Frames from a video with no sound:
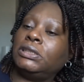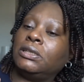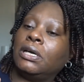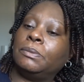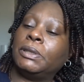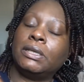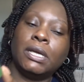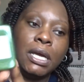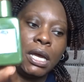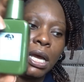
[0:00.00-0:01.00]
it come in?
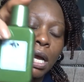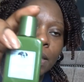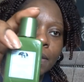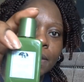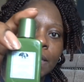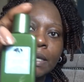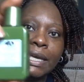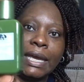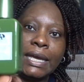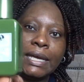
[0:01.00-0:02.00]
I
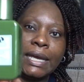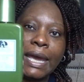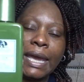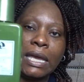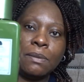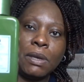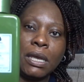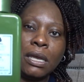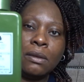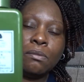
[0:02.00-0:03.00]
think it came
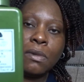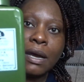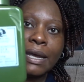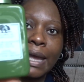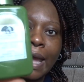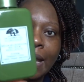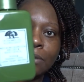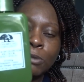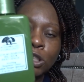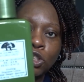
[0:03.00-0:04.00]
in my
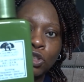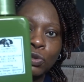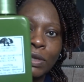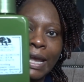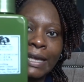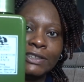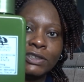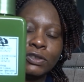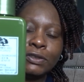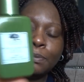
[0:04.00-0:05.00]
June
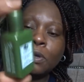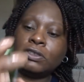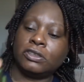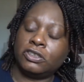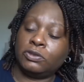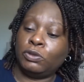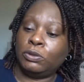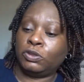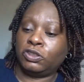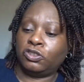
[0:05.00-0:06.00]
ASOS box. I just really
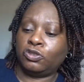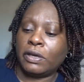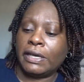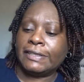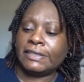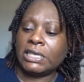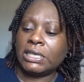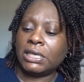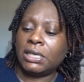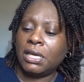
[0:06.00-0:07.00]
wanted to try it. It's
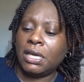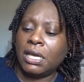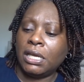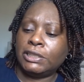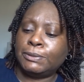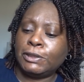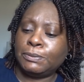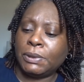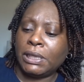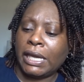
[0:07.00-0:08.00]
like a, it's
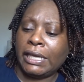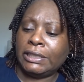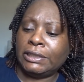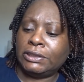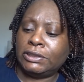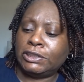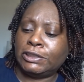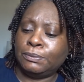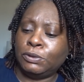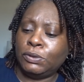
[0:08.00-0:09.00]
supposed to be a
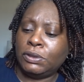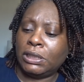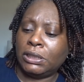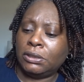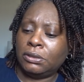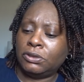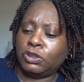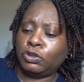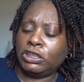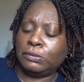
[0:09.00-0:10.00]
smoothing
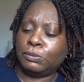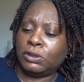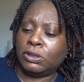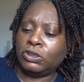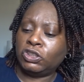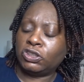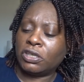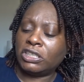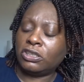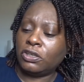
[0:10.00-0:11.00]
treatment lotion.
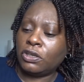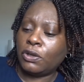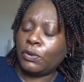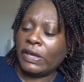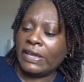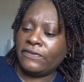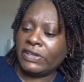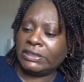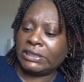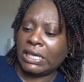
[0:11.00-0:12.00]
I don't know if
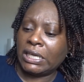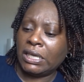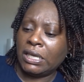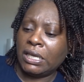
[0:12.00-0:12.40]
it's a